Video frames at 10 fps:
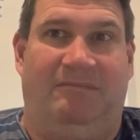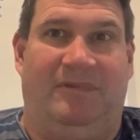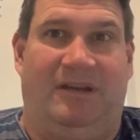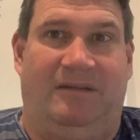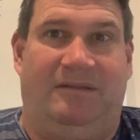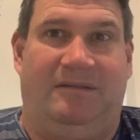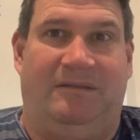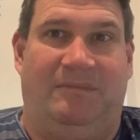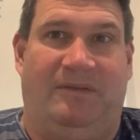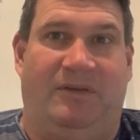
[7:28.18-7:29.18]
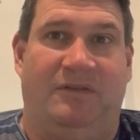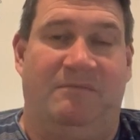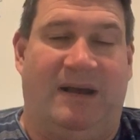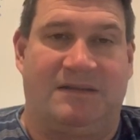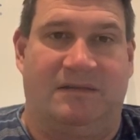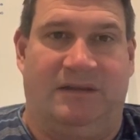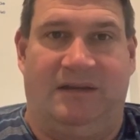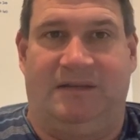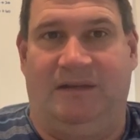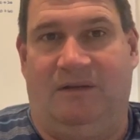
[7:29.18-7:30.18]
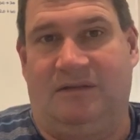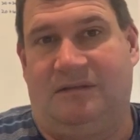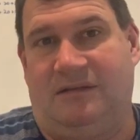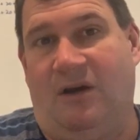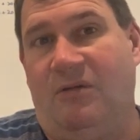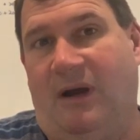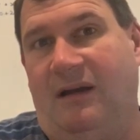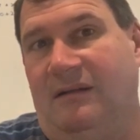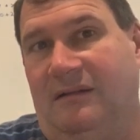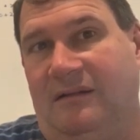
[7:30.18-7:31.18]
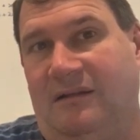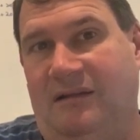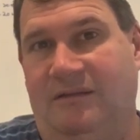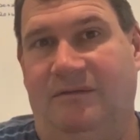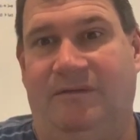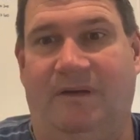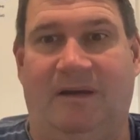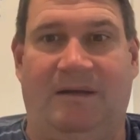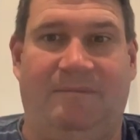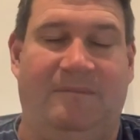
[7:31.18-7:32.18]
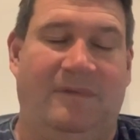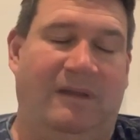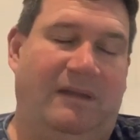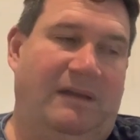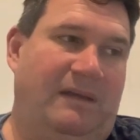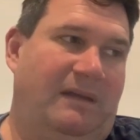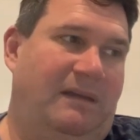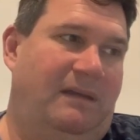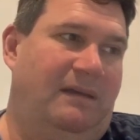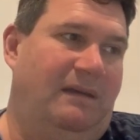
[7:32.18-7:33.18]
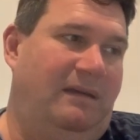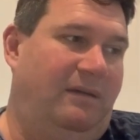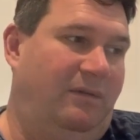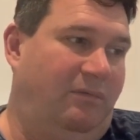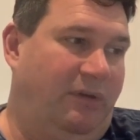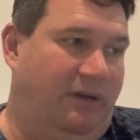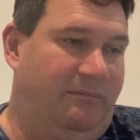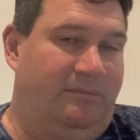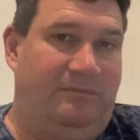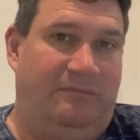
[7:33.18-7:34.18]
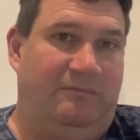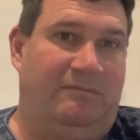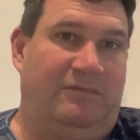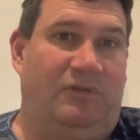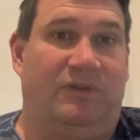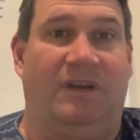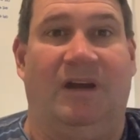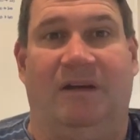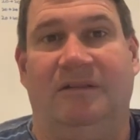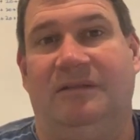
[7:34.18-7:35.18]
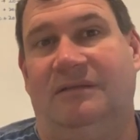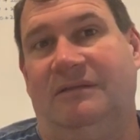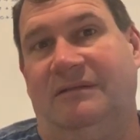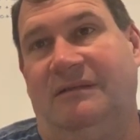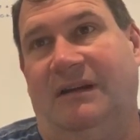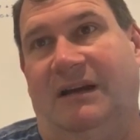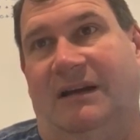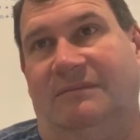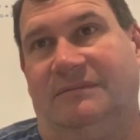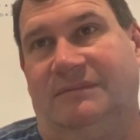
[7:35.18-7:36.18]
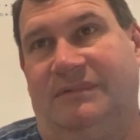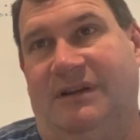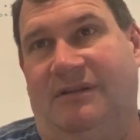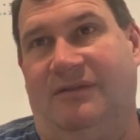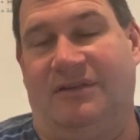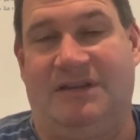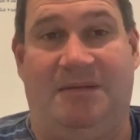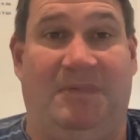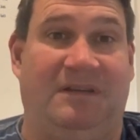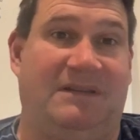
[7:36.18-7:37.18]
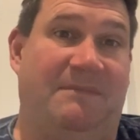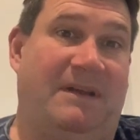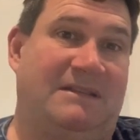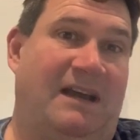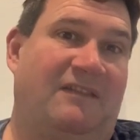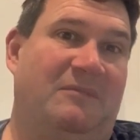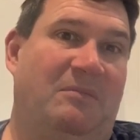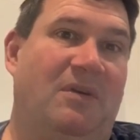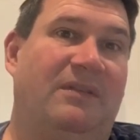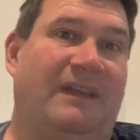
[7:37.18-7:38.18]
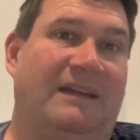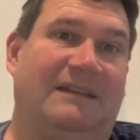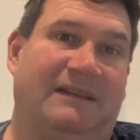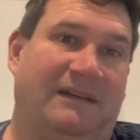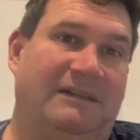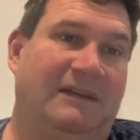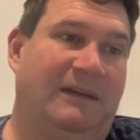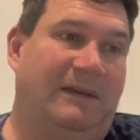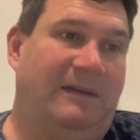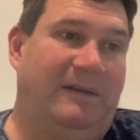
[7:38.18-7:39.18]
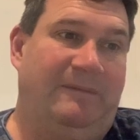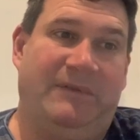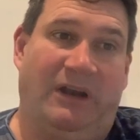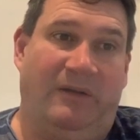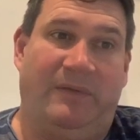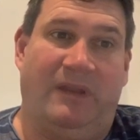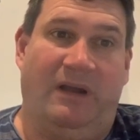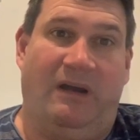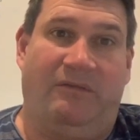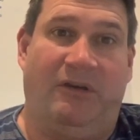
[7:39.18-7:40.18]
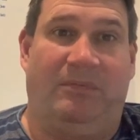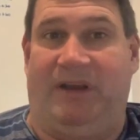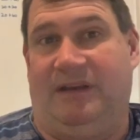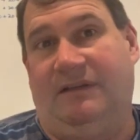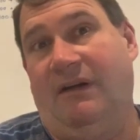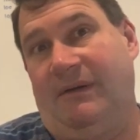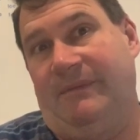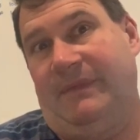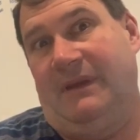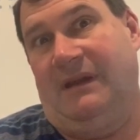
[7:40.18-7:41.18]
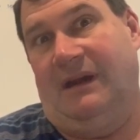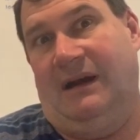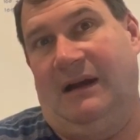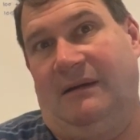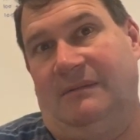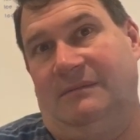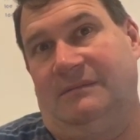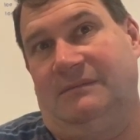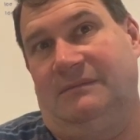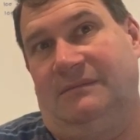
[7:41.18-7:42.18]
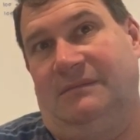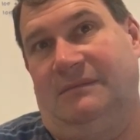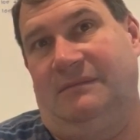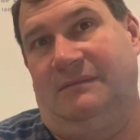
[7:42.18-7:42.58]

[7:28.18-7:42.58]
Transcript: you know, if I do Busselton it's in October of um, uh, when I'm good to go. Um, so I've got 10, 10 months after my birthday. So, you know, I've got plenty of time. Um,